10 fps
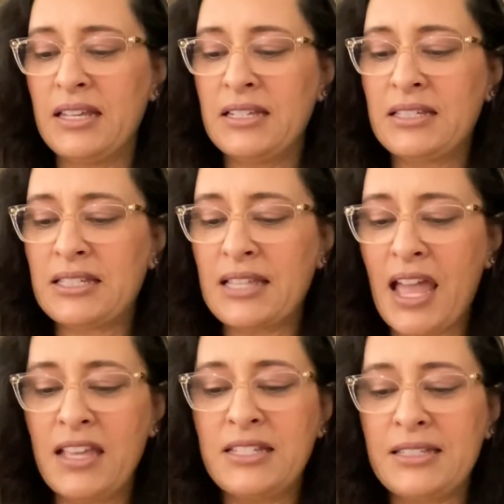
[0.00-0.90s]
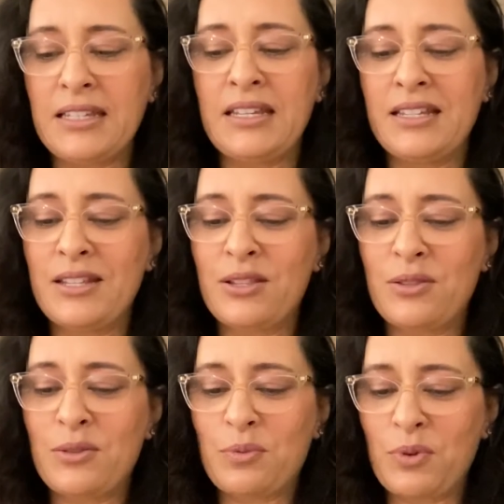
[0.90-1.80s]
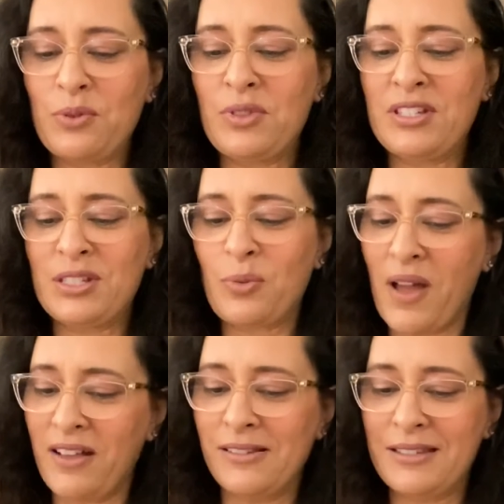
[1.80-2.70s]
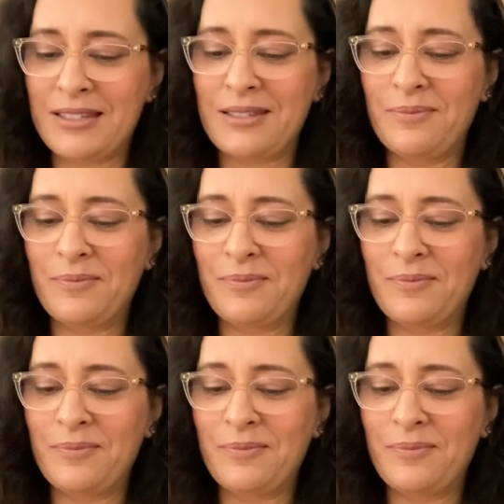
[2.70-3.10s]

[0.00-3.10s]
slicing through the swells.